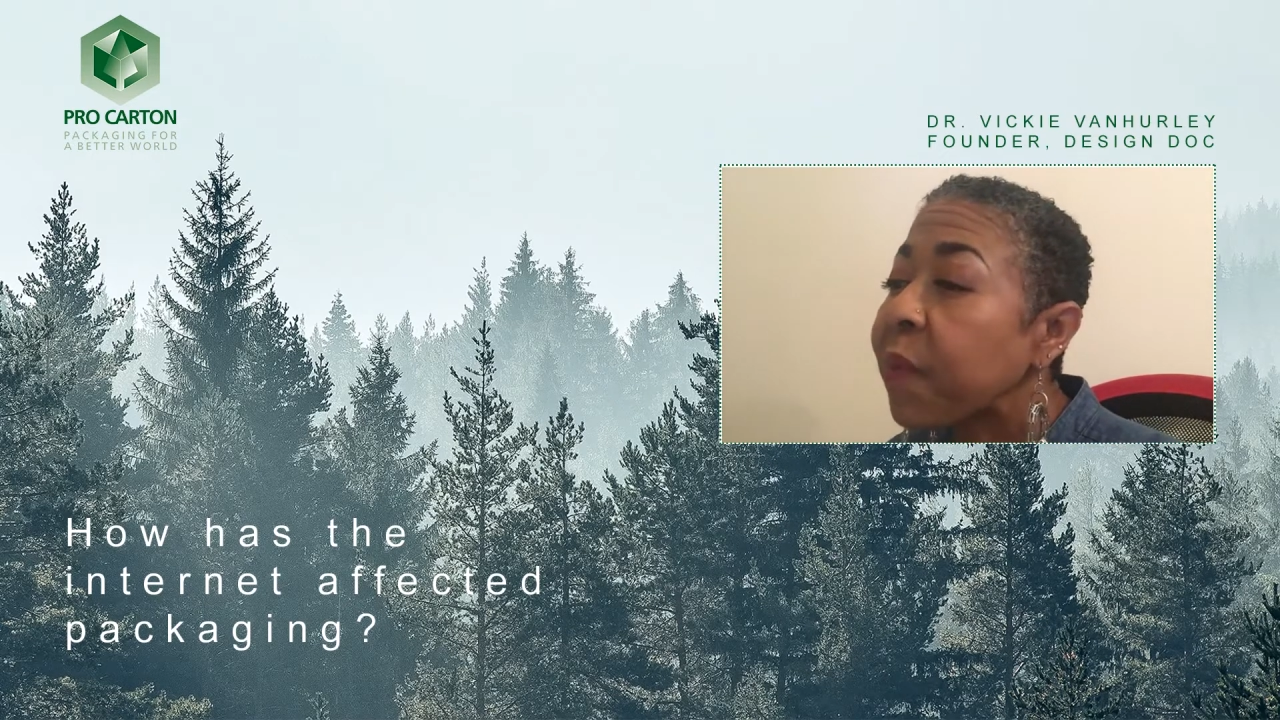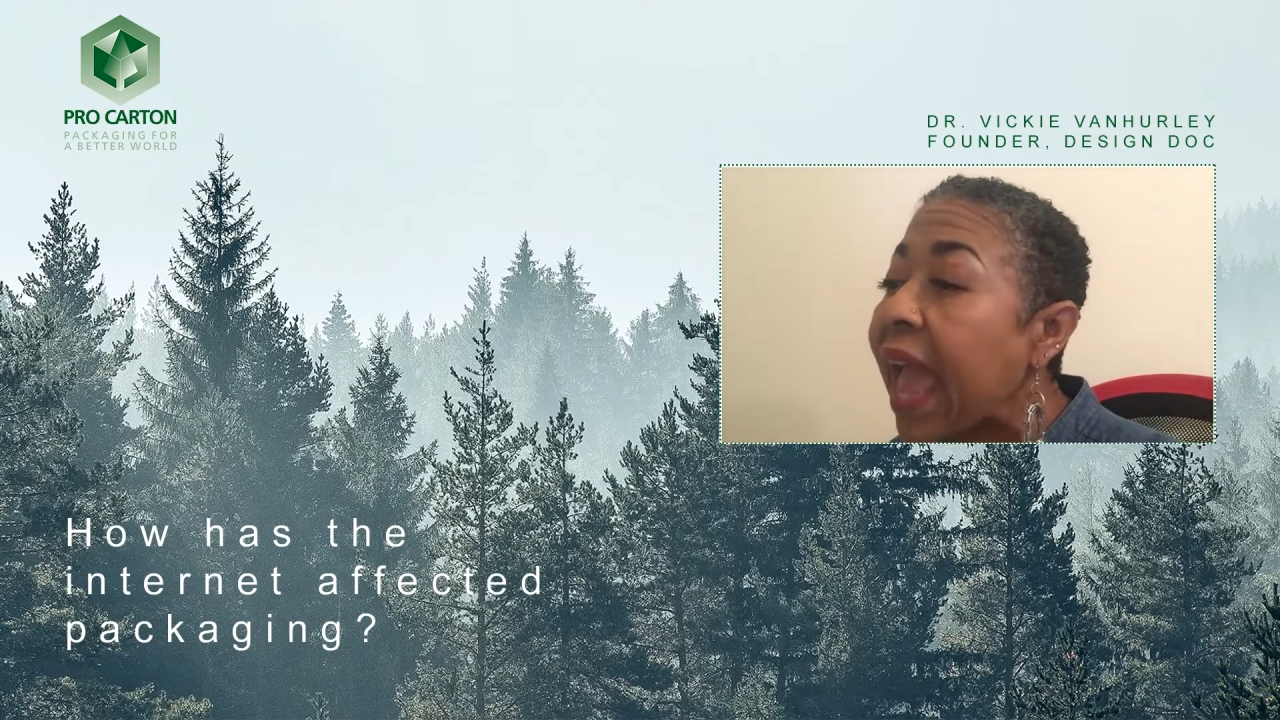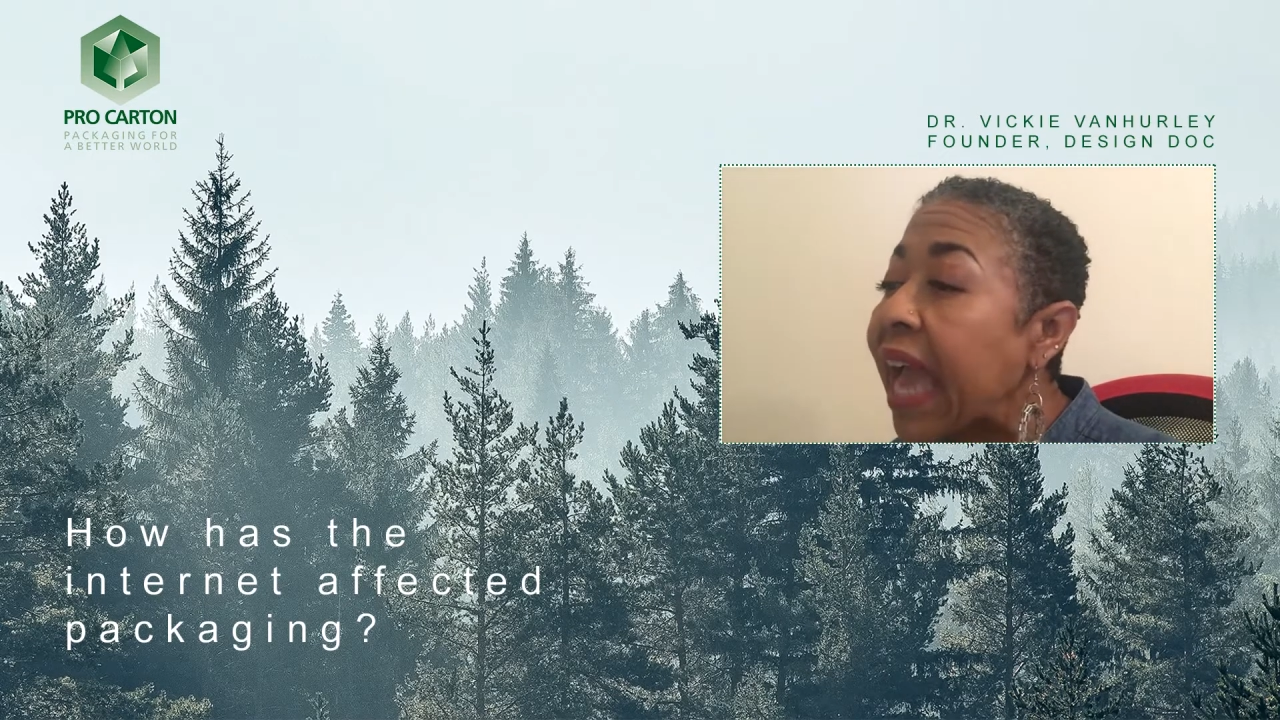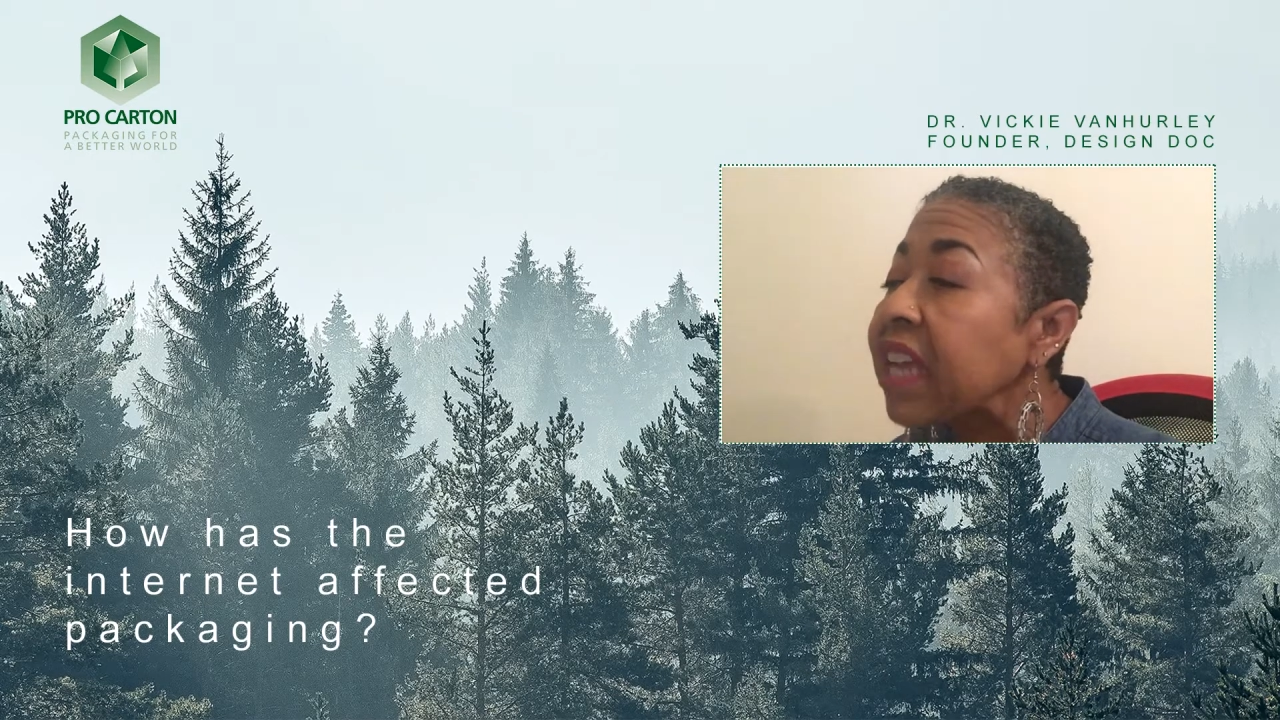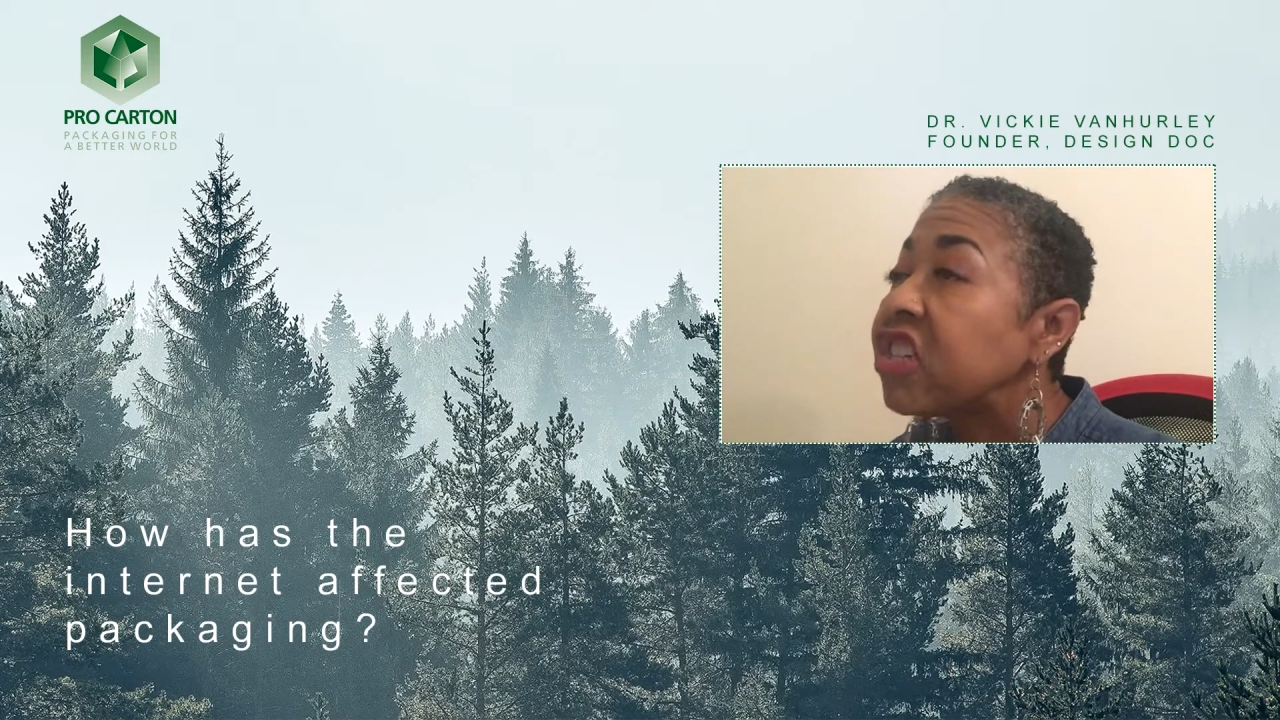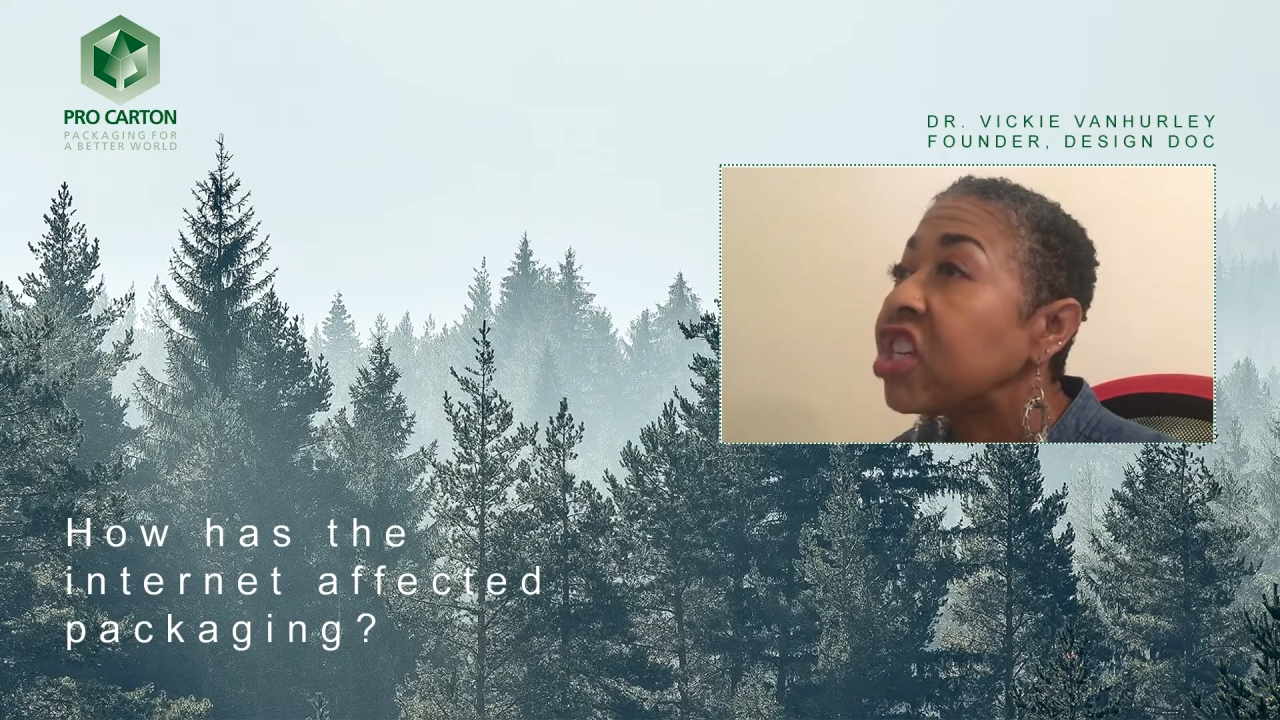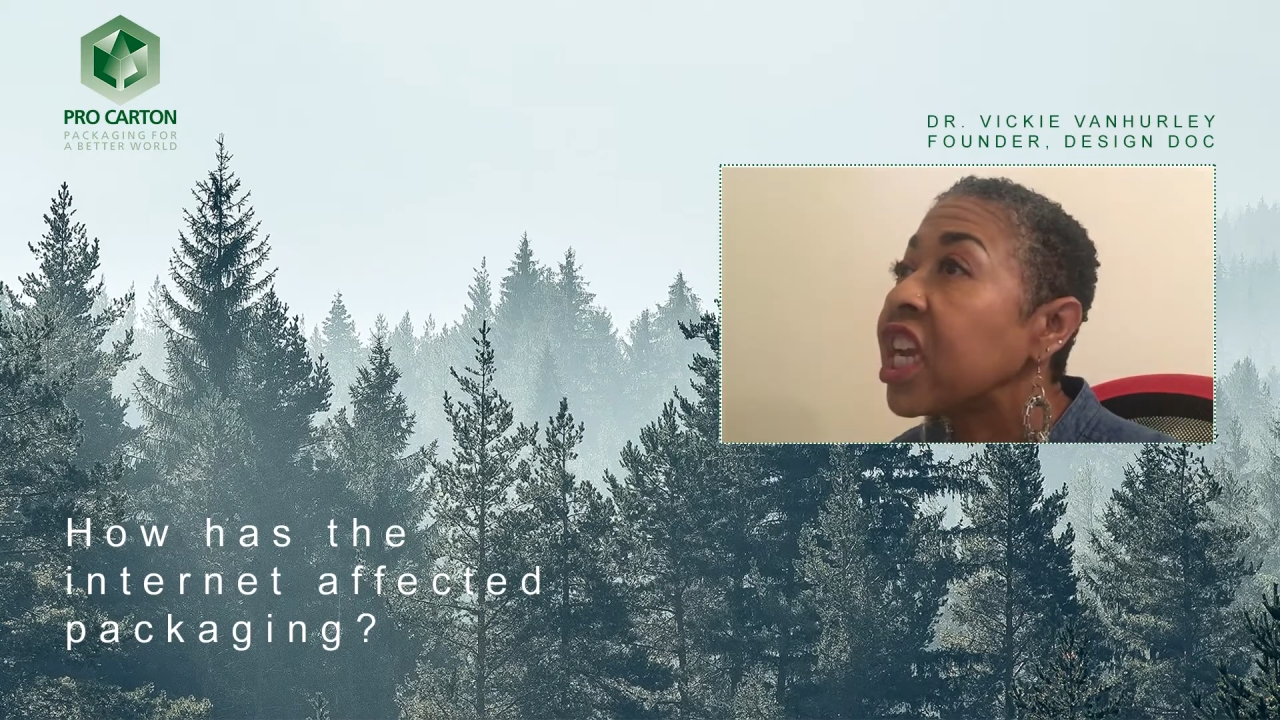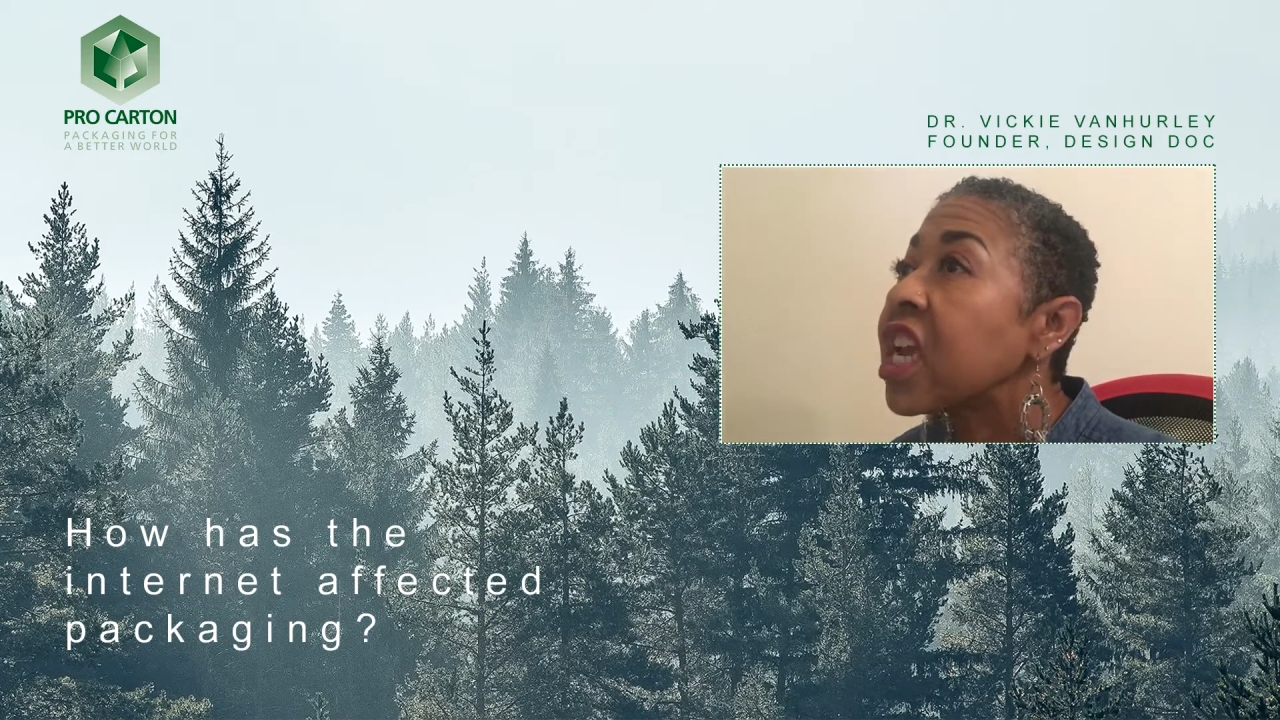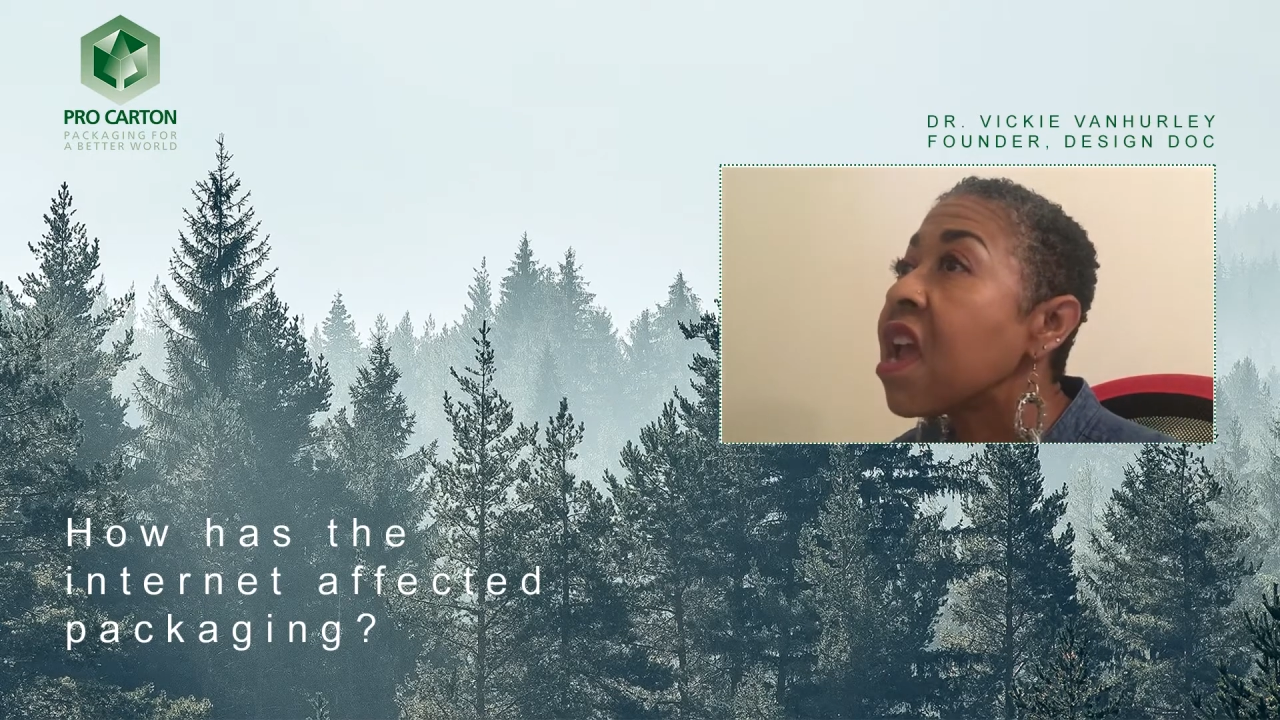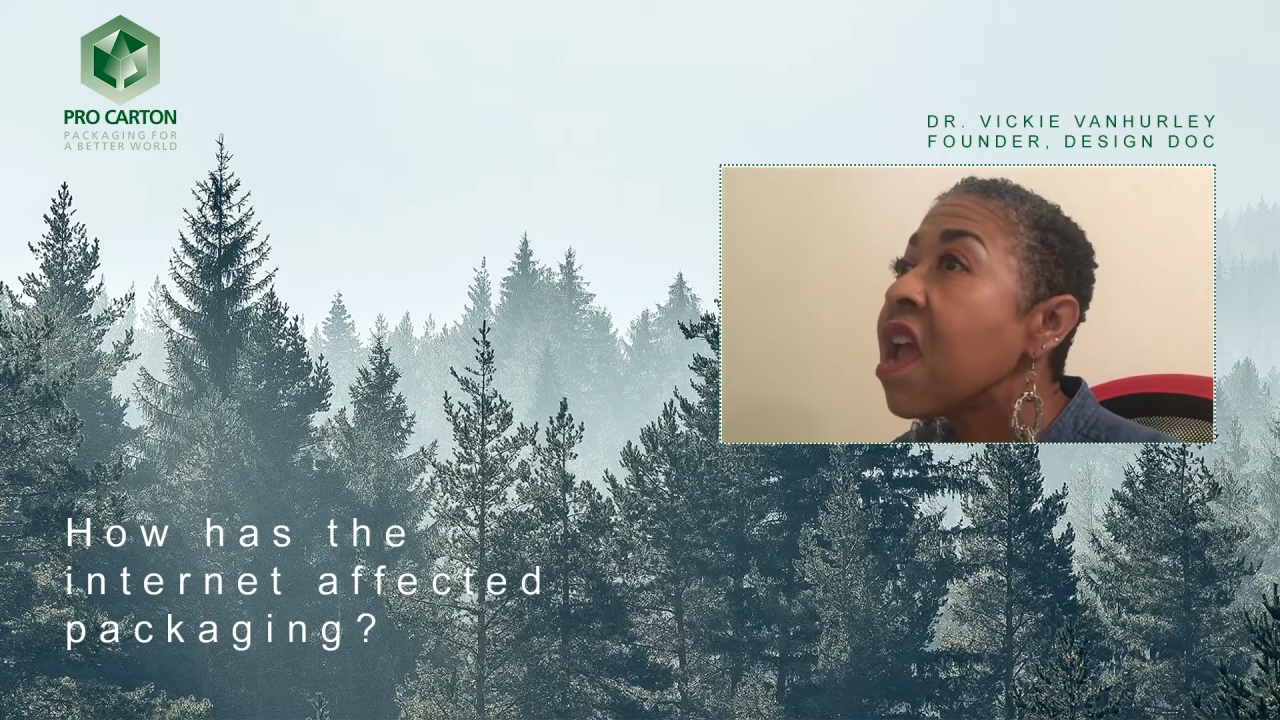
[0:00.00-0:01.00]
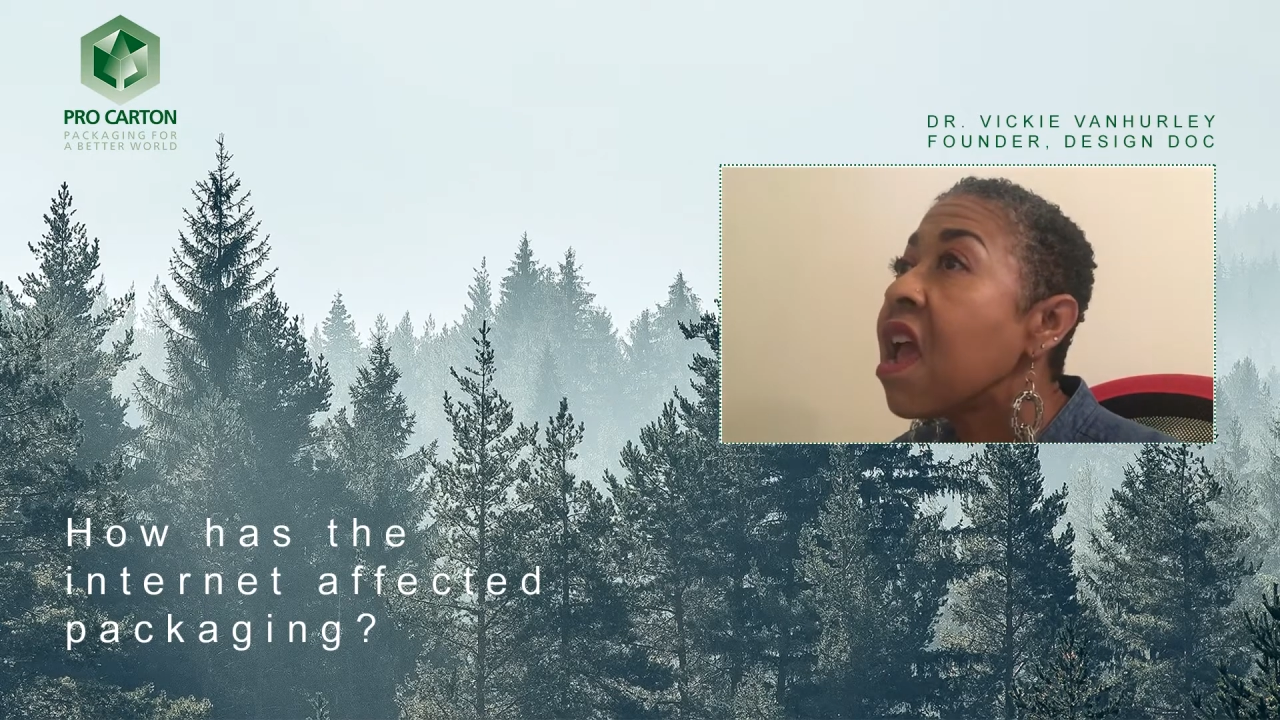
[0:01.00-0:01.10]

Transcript: packaging.